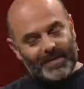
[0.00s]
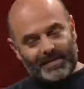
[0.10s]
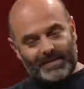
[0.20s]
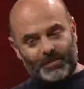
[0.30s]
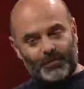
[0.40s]

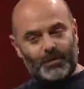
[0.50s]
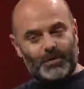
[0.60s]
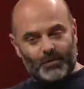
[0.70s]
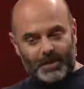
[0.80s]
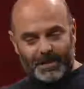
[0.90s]
that is
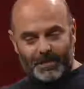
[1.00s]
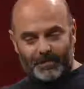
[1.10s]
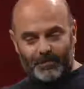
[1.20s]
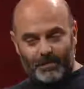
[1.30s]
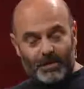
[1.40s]
first we
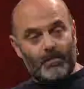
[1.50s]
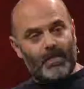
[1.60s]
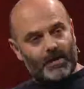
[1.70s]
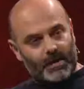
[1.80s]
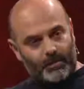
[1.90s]
build a
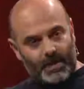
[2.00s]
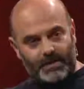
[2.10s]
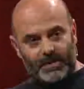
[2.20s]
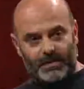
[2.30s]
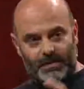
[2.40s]

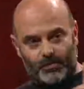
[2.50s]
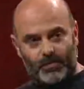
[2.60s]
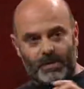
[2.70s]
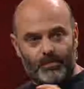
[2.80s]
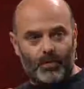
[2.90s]
marketplace, and it's
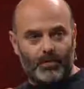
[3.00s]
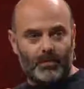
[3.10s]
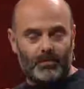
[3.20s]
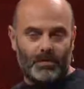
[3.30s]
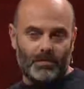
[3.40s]
pretty
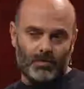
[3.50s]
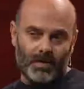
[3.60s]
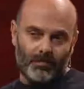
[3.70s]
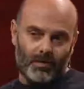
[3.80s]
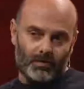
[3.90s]
important because you
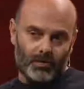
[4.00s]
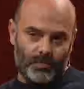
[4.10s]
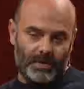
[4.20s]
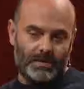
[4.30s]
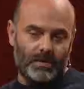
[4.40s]
have
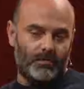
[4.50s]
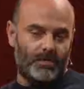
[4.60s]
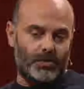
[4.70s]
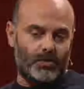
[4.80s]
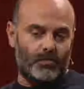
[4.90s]
countries and
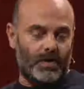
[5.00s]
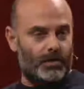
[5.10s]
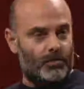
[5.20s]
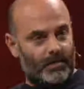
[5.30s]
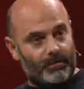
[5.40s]
regions where
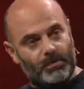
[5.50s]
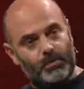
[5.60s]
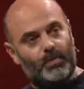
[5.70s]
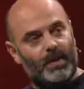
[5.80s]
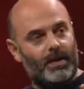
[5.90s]
you have the
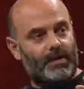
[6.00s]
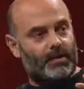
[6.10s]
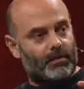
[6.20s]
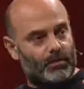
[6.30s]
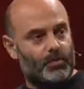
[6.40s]
supply
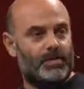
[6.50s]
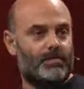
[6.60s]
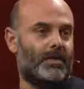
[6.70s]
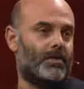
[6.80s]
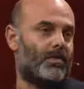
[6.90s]
and
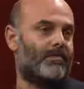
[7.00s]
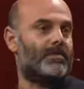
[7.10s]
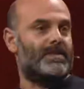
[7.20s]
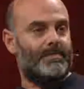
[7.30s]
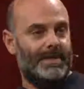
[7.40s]
countries where you have
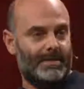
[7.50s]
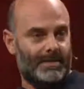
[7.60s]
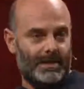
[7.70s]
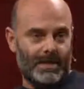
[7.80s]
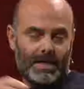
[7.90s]
the
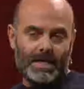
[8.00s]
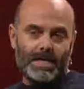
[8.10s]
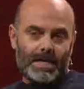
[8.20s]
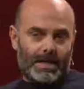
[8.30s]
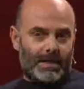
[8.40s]
demand.
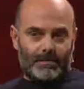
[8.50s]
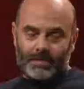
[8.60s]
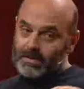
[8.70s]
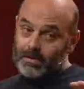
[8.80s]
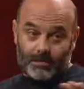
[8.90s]

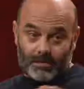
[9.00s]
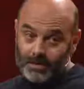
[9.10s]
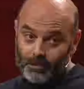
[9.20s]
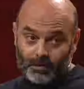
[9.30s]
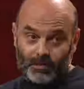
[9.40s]
It's not the
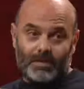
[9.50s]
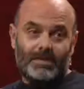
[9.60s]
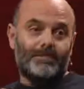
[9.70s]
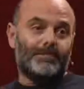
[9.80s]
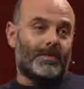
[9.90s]
same
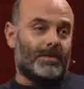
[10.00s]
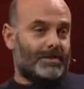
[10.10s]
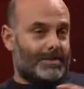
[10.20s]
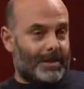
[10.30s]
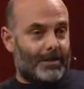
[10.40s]
countries.
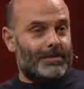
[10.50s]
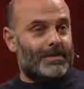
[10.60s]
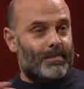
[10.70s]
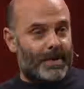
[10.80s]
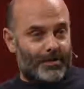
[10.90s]
Sellers
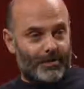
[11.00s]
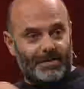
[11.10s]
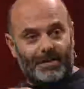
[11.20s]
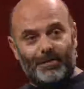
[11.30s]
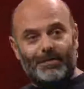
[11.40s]
and
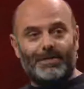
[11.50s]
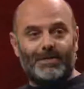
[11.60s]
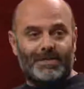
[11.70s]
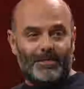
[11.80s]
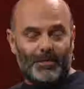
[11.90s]
buyers are not in the same